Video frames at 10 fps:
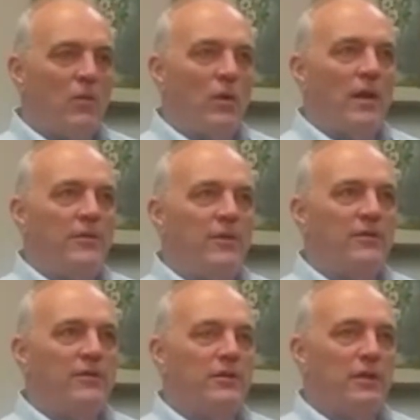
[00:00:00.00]
Well, I
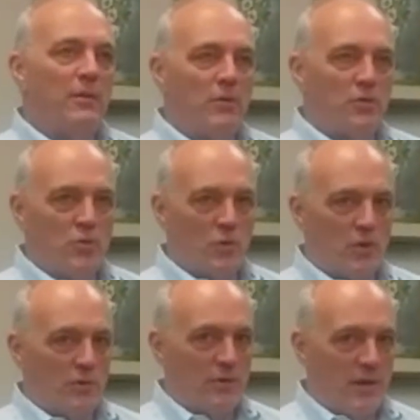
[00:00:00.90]
think the numbers will
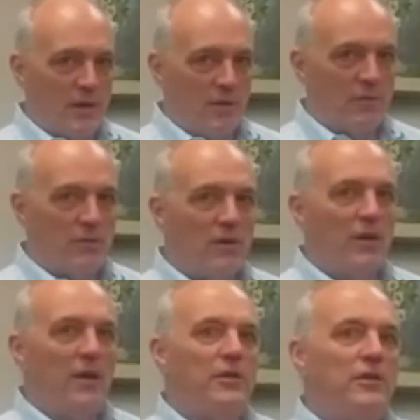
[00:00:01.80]
go down
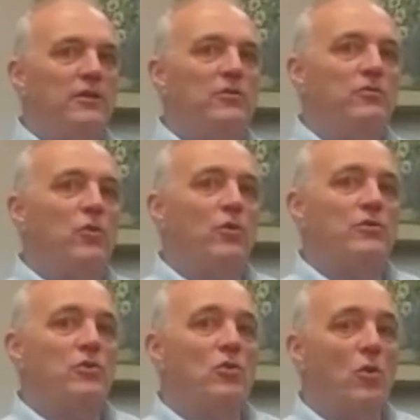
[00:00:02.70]
in the
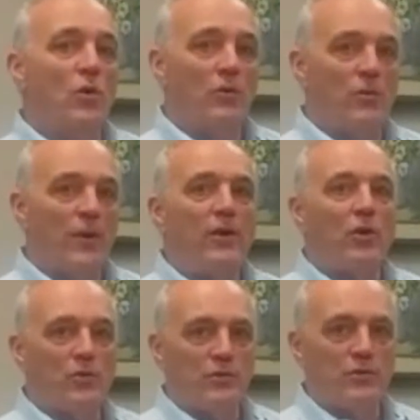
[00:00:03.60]
divorce court
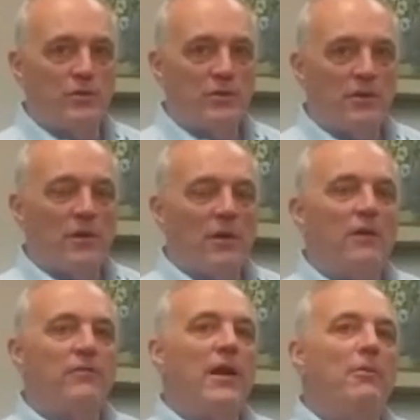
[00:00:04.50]
records of
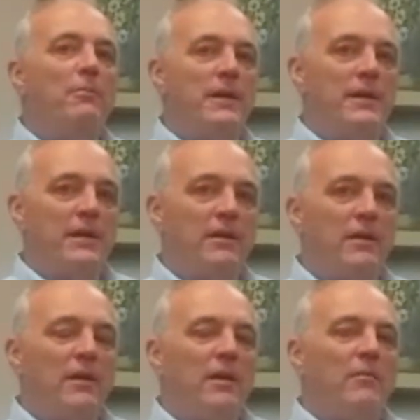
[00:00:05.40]
how many.
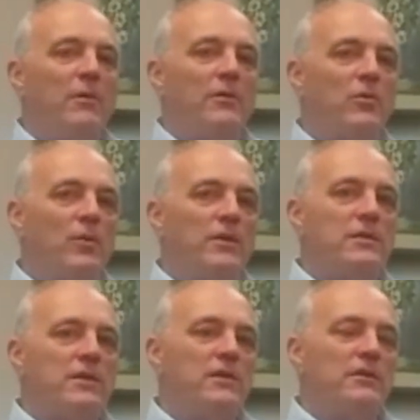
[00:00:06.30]
But the
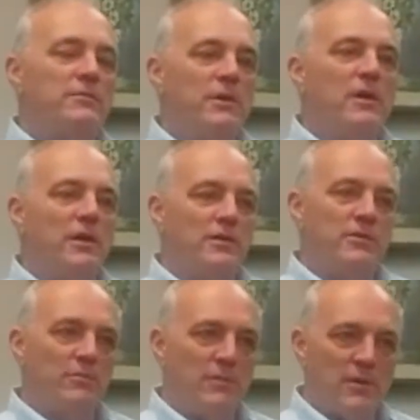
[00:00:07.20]
reason is
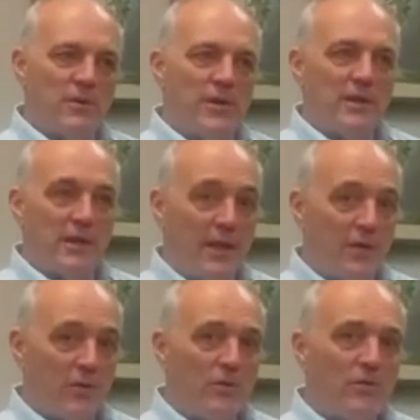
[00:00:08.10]
because they're marrying
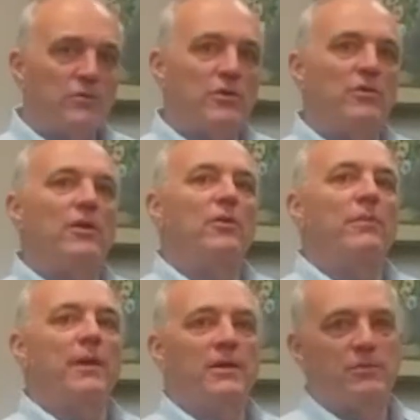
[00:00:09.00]
later, so they don't
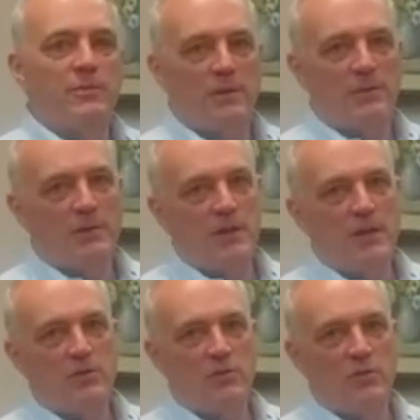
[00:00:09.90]
make as many
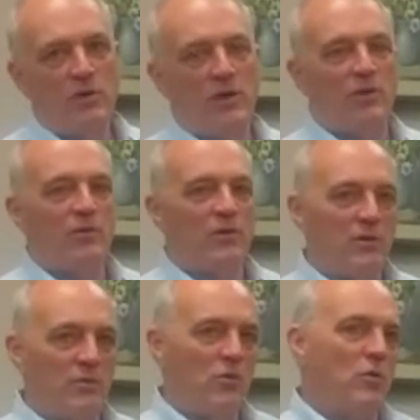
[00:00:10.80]
mistakes when they're younger. They're a
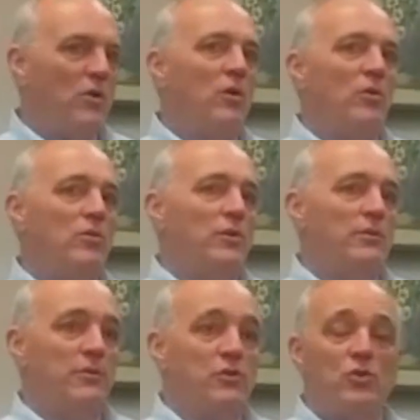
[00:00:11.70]
little more old
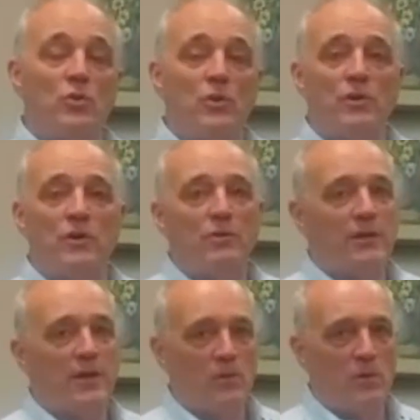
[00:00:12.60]
and mature and know
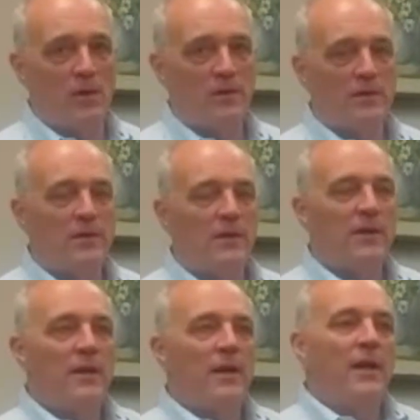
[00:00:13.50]
what they want.
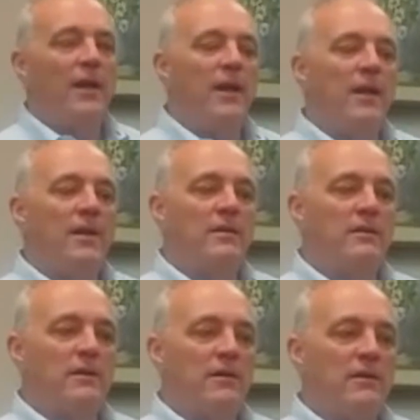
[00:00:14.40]

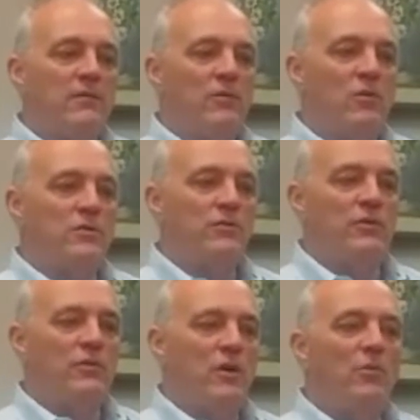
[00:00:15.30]
And of course, if
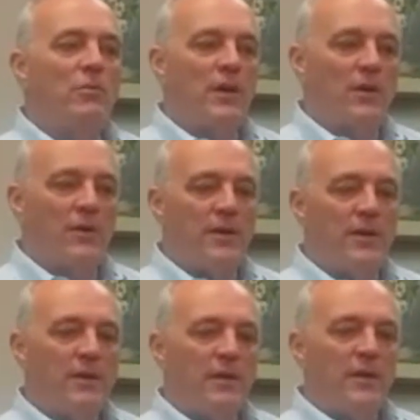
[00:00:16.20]
you don't marry
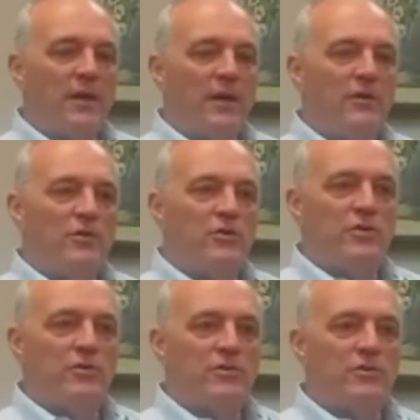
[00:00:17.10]
and you
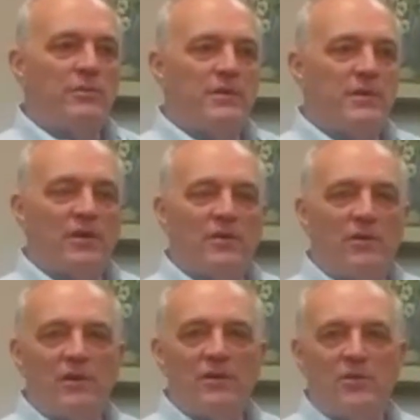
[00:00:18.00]
choose to be single
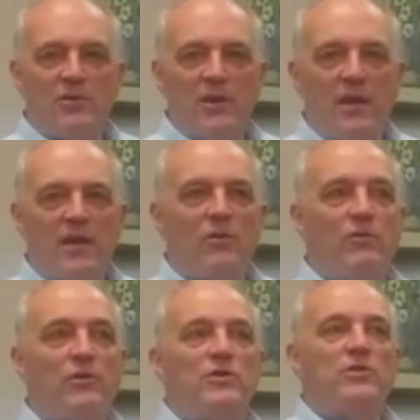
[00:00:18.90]
and it's okay, or
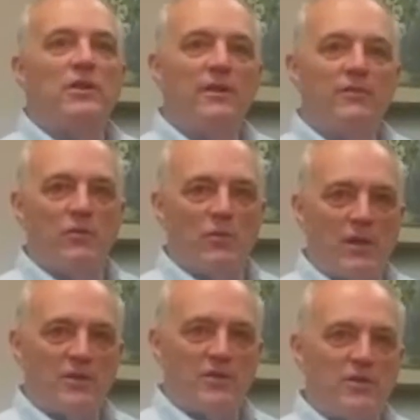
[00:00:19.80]
if you just live in
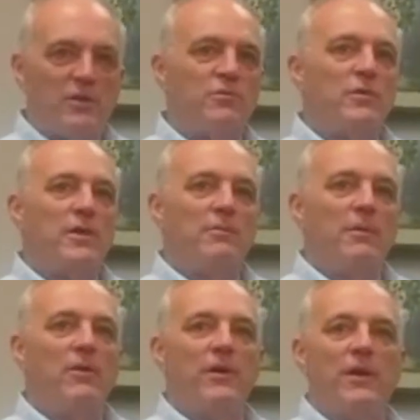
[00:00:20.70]
relationships without
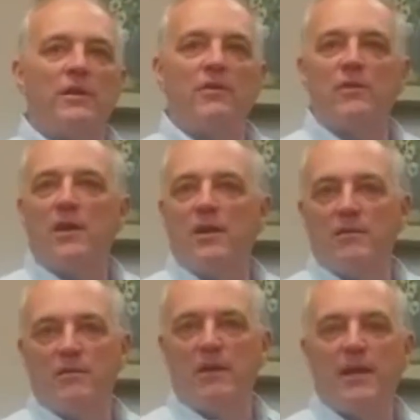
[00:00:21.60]
marrying, you're not
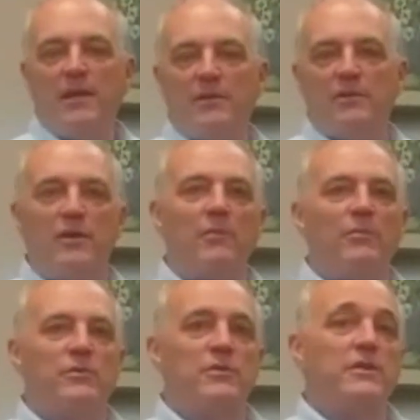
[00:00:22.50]
adding to the
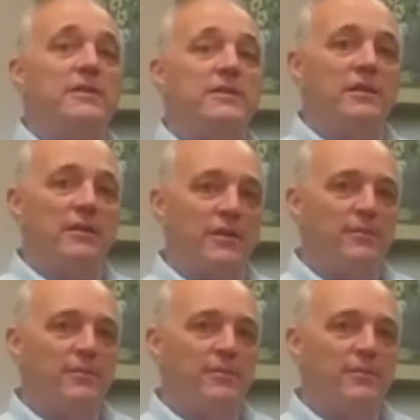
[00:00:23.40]
numbers statistically.